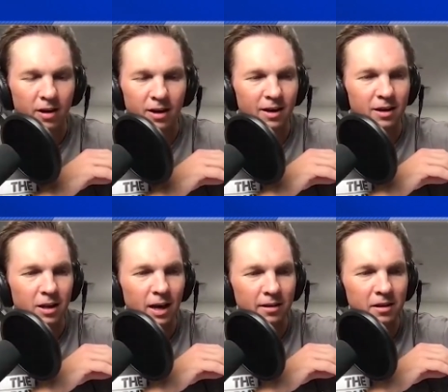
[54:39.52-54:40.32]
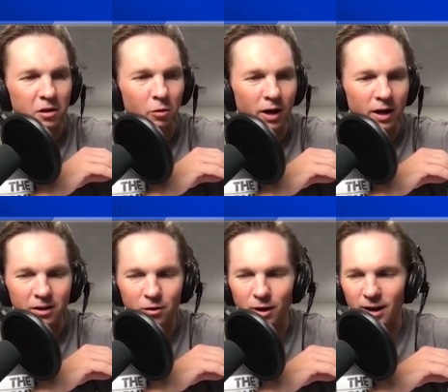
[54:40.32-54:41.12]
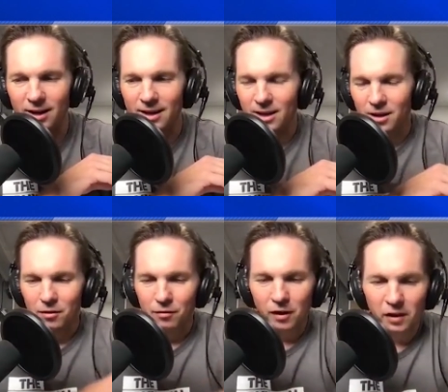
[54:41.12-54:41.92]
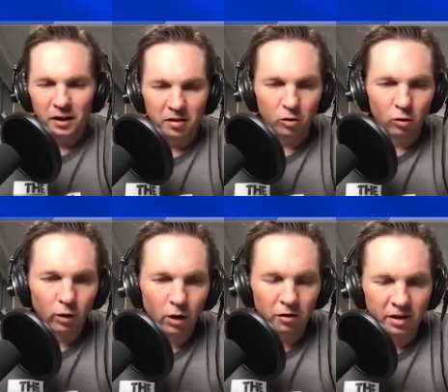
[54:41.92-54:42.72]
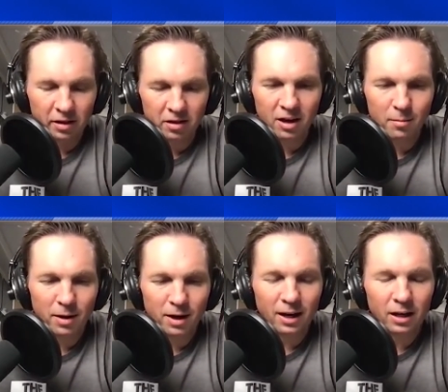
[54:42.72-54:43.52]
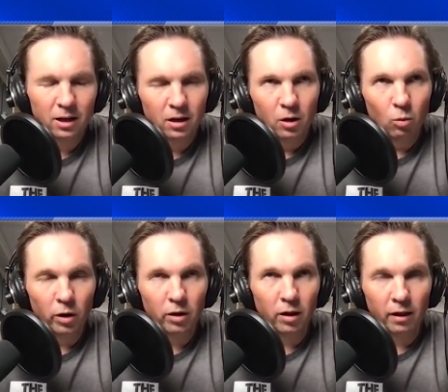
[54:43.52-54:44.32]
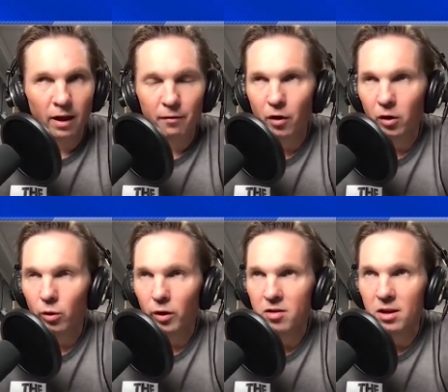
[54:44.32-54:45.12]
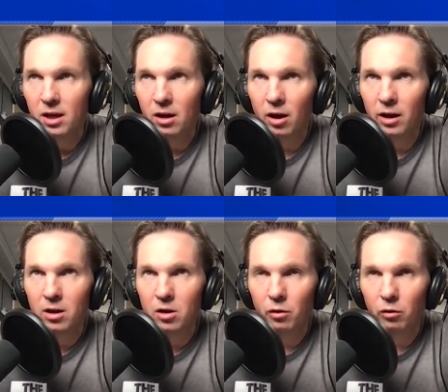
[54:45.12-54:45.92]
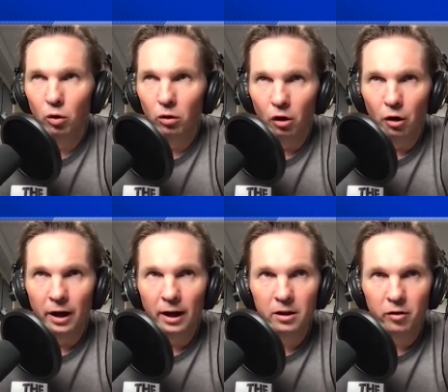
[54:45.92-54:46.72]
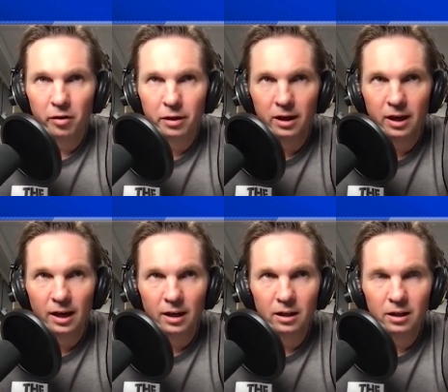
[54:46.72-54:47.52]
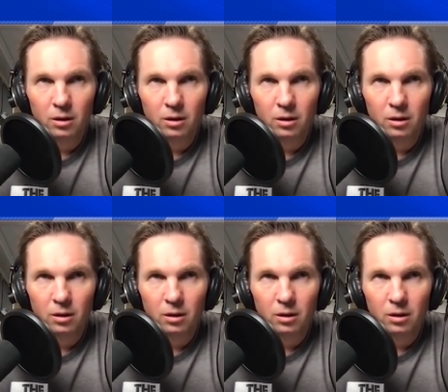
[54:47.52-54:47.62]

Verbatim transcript: acting your way into a feeling as it all rolls out, Sam. What final question here, like, you're a real learner, you're a thinker.